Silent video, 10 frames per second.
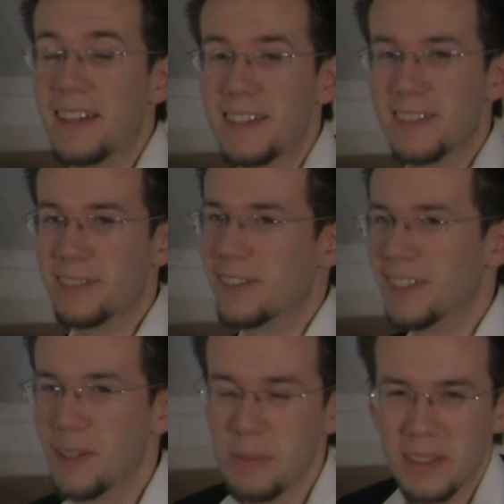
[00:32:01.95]
hint of
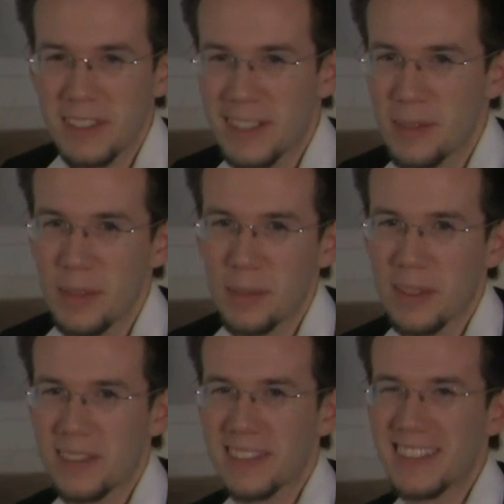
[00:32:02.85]
what the homework's going to be
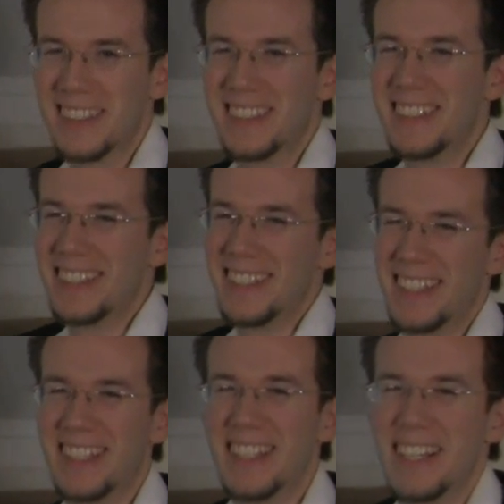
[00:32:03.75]
about.
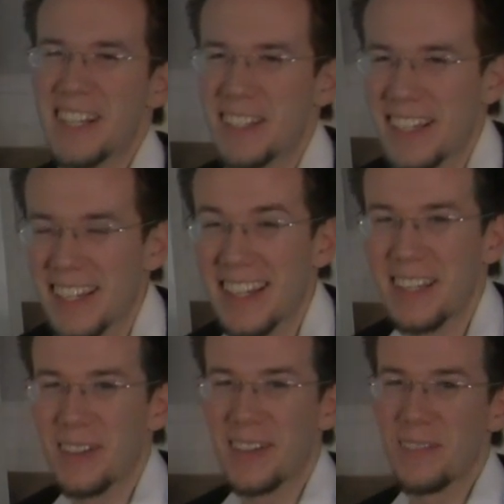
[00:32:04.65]
Okay,
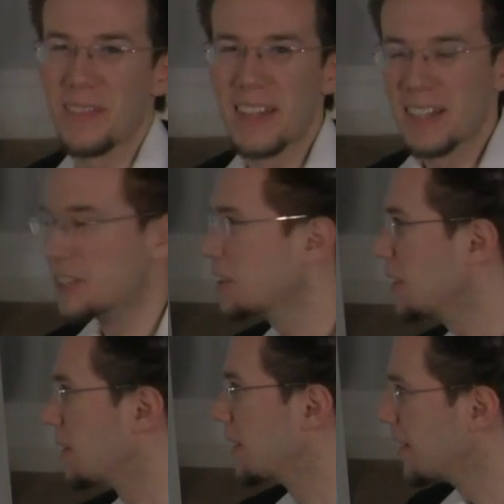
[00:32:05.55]
anyway.
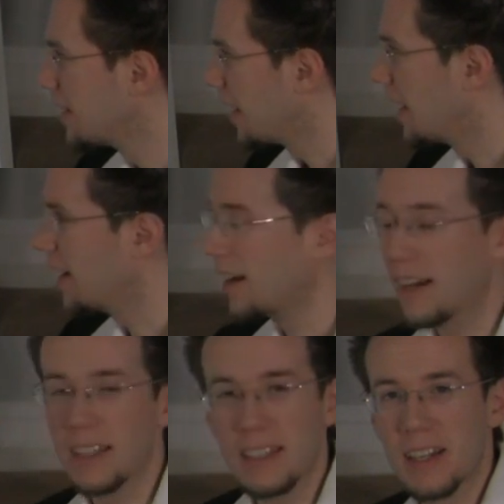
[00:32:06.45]
So,
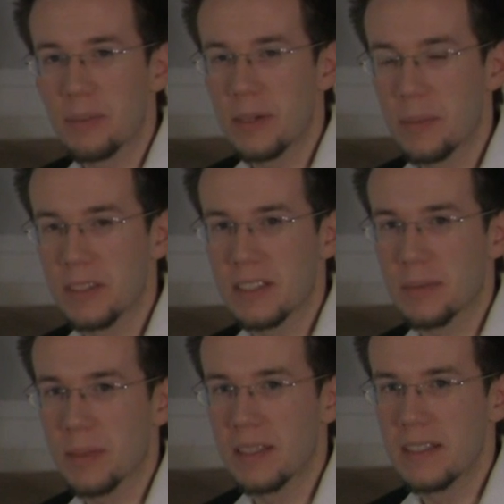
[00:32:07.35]
I think I pretty much
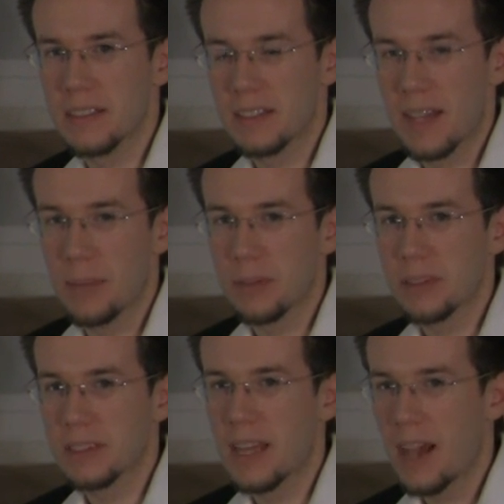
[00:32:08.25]
explained these
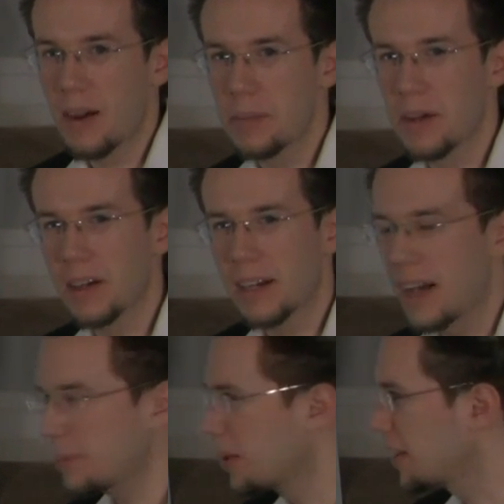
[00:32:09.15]
examples. Now I'm not
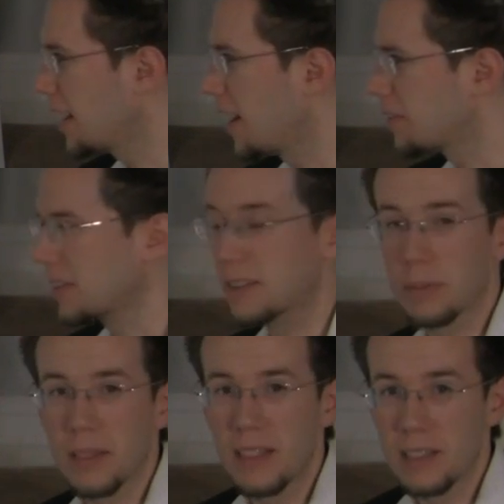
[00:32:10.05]
going to probably have to
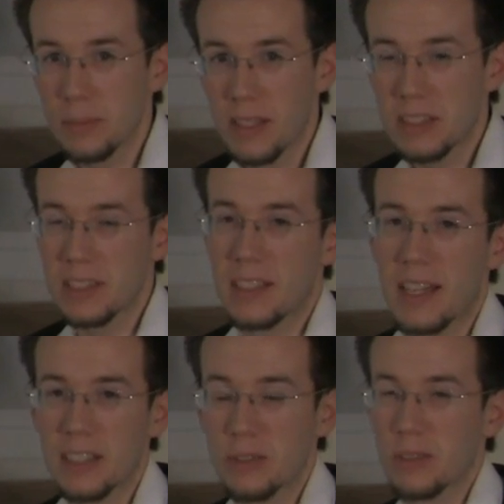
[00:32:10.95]
explain as much in the
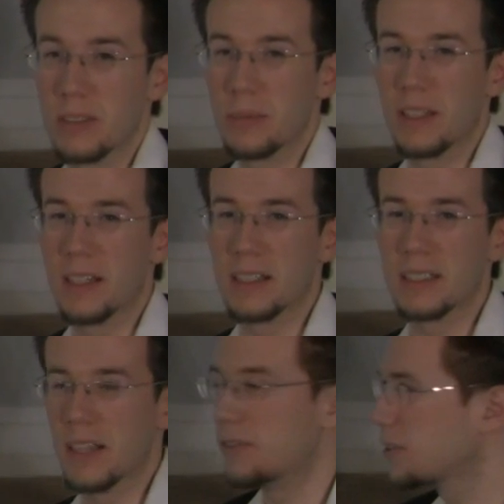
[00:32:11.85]
next ones
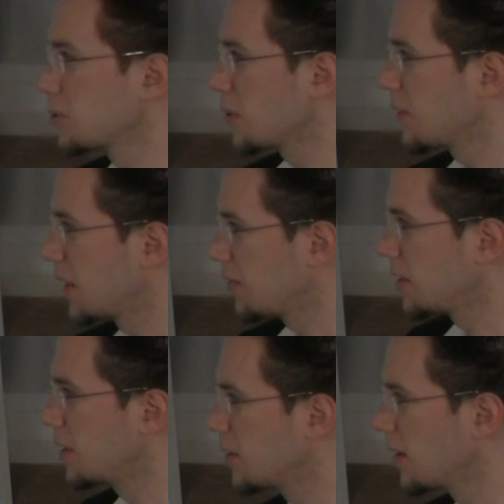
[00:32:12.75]
because I've sort of
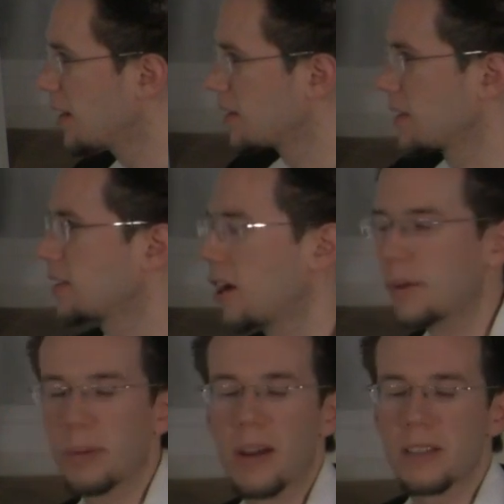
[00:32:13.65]
given you the
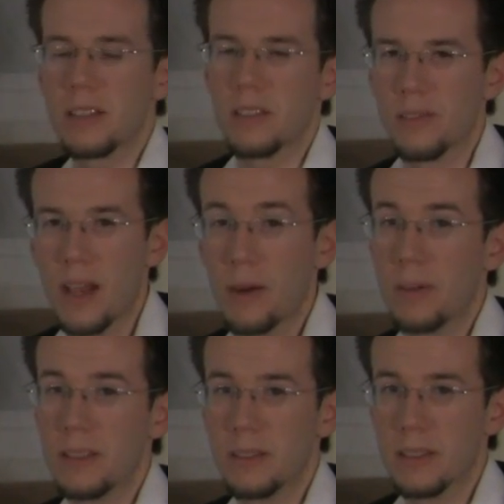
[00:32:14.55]
thought process of
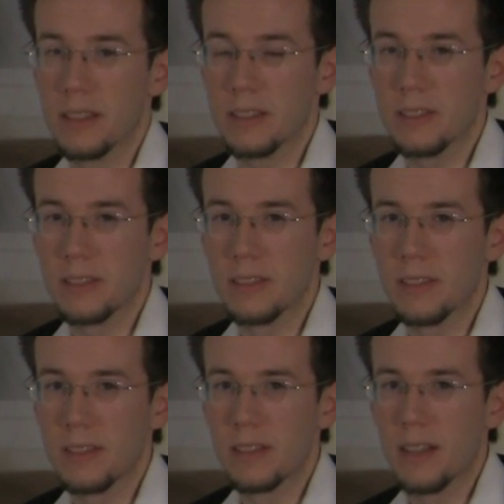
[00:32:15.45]
how we do this.
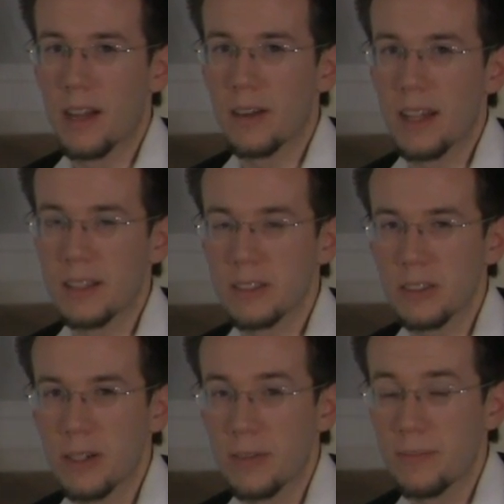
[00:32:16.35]
Alright,
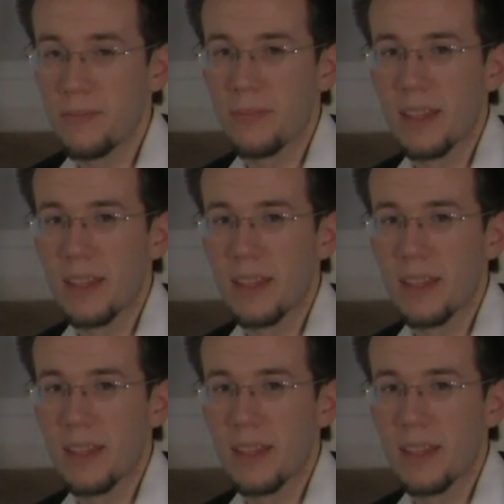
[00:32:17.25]
so